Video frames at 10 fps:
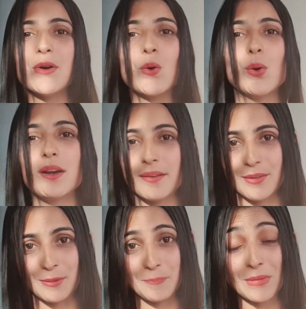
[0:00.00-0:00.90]
a
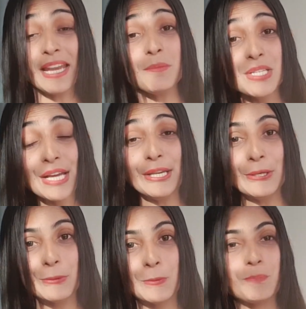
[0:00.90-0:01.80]
co-learner. And I'm telling
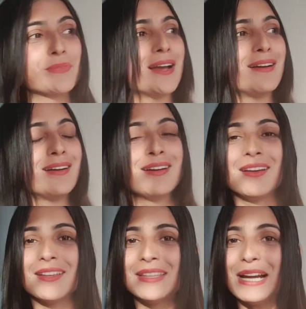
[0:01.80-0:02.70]
you,
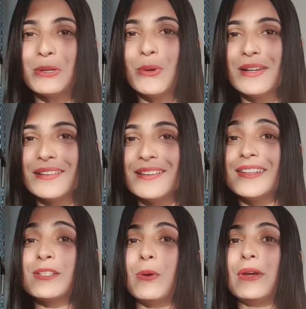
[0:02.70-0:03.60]
that co-learner
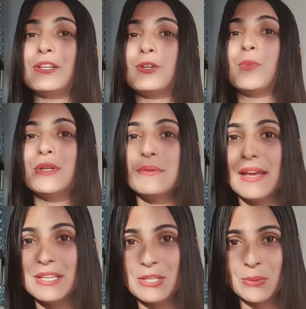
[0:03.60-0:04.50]
is going to
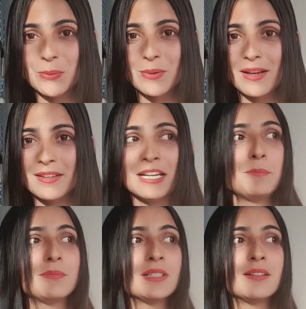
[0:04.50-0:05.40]
motivate you. That
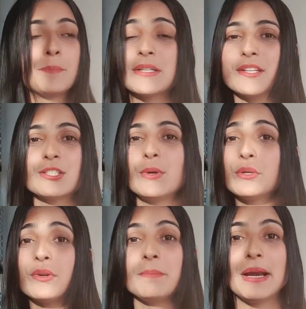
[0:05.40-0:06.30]
person is going
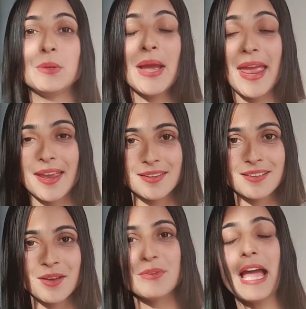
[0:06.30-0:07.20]
to remind you, hey,
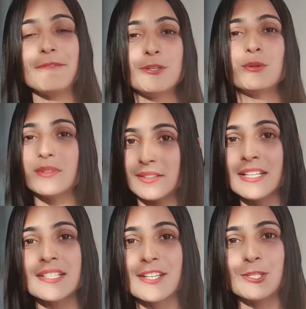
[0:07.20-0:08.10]
we have to
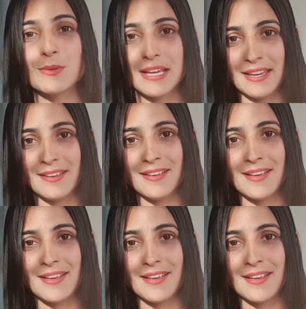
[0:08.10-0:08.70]
discuss today.